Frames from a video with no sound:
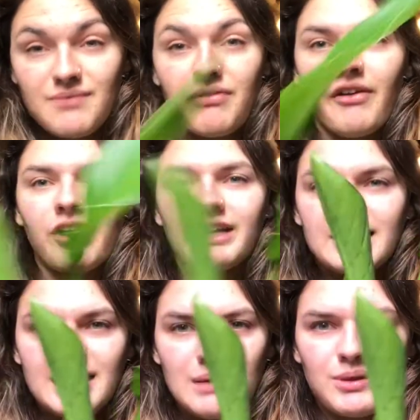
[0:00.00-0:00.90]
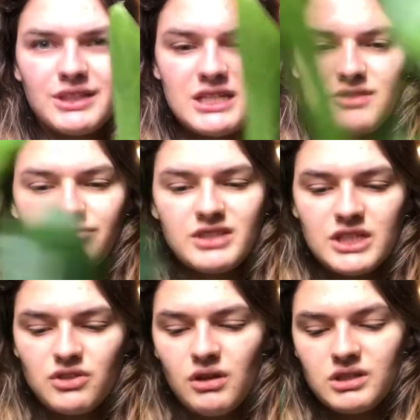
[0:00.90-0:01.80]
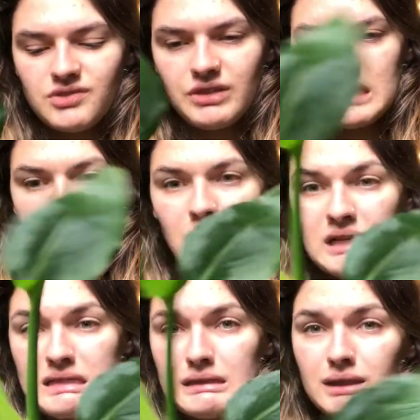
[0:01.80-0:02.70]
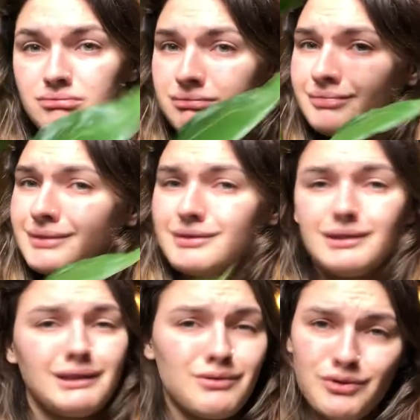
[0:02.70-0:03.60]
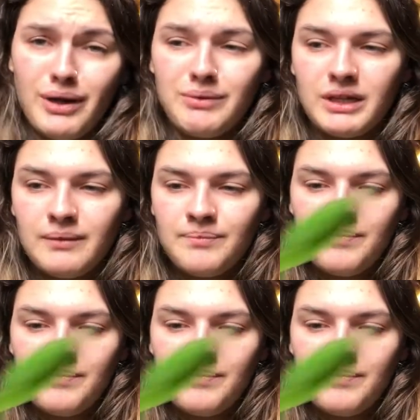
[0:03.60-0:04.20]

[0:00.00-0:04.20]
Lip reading: I'm very excited about this. $6 for this, honestly, I was okay with it.